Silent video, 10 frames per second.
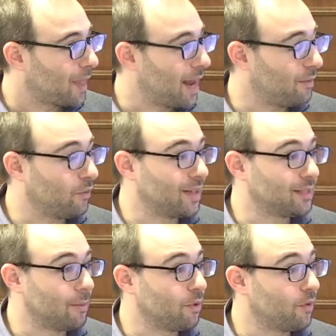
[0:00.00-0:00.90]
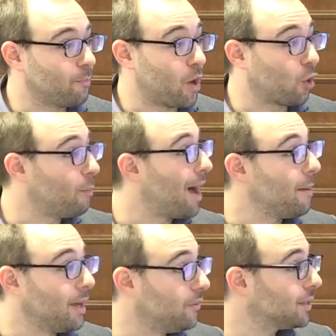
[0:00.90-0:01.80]
And I think that's something that Barack
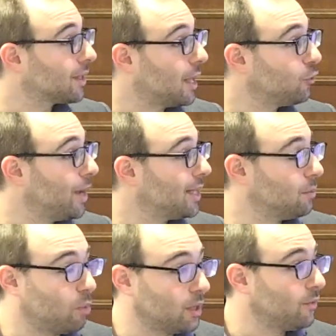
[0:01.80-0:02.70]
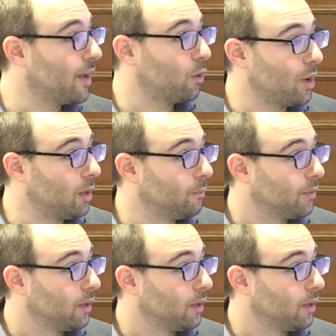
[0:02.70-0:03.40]
Obama in this country has embodied very well.